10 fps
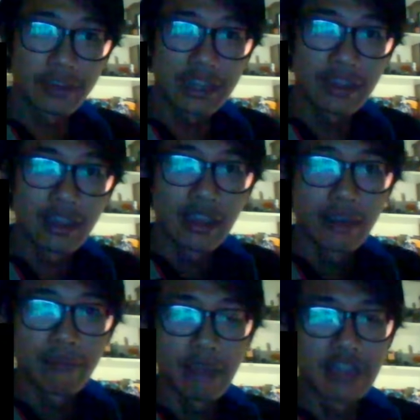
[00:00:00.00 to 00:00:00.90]
three
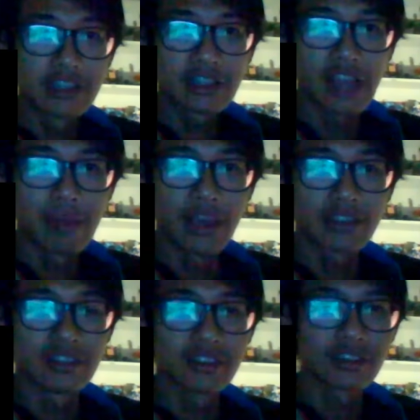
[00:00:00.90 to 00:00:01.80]
major
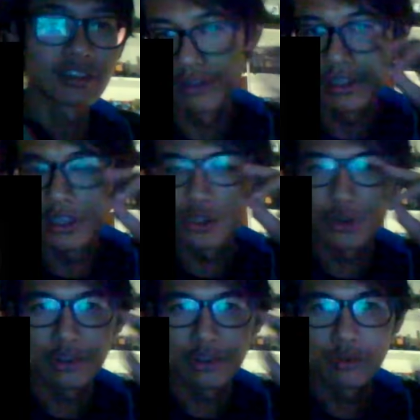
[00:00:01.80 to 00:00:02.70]
climaxes. I really
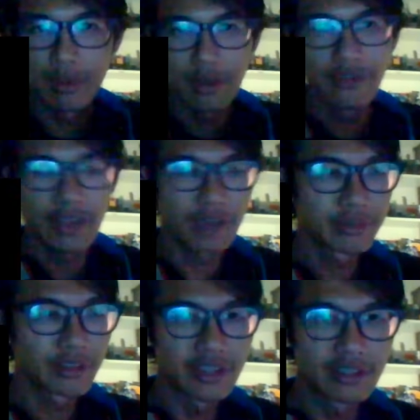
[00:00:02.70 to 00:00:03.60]
enjoyed the women of that
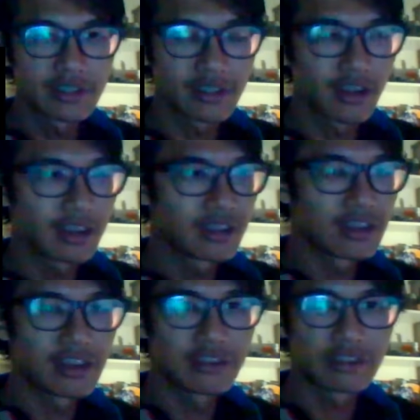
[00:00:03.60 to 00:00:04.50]
episode, Sansa Stark and
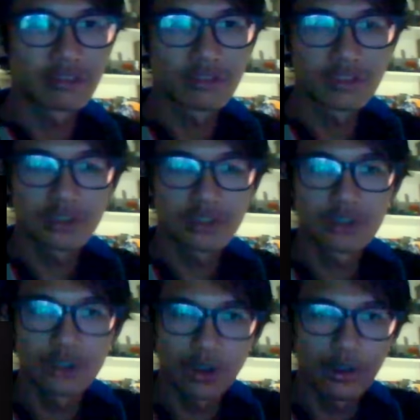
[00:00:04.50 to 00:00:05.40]
Daenerys,
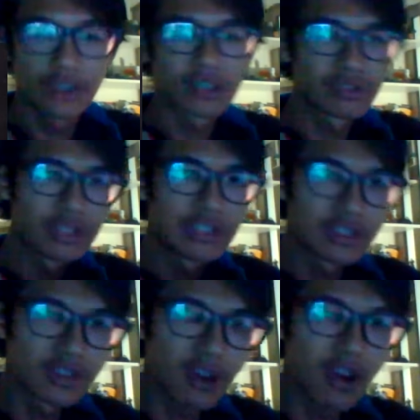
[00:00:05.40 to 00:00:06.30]
showing really
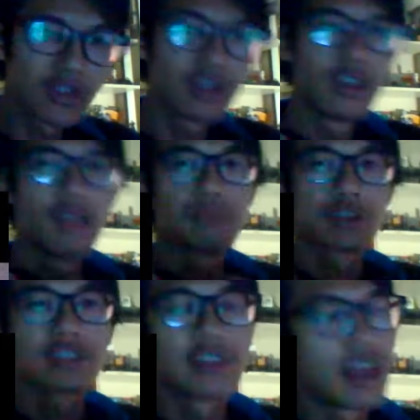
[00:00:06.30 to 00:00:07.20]
strong
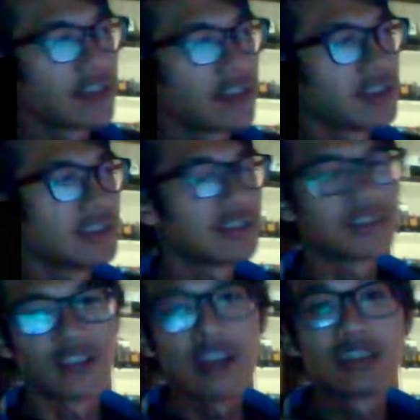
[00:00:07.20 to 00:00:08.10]
personalities.
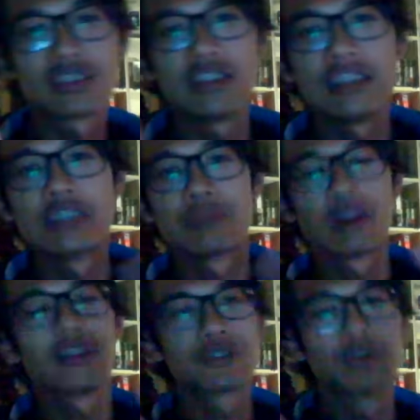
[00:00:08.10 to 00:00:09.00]
Not just titties,
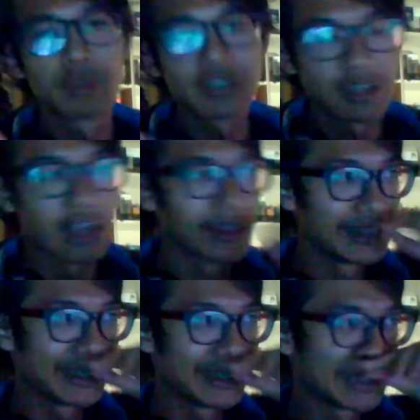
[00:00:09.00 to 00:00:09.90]
but also
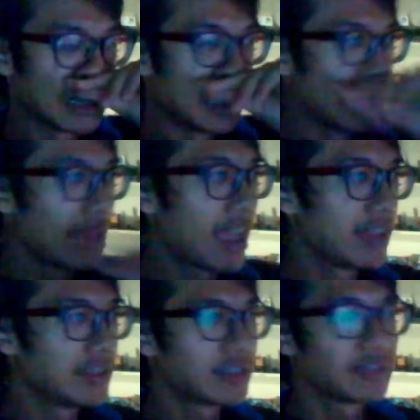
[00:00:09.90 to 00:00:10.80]
personalities.
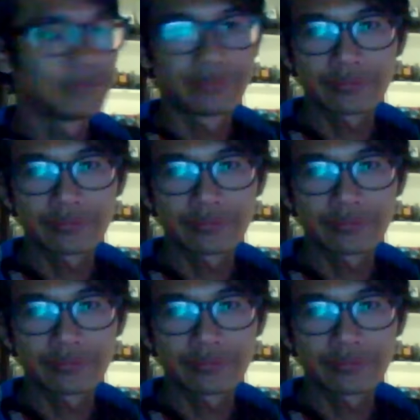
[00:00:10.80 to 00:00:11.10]
And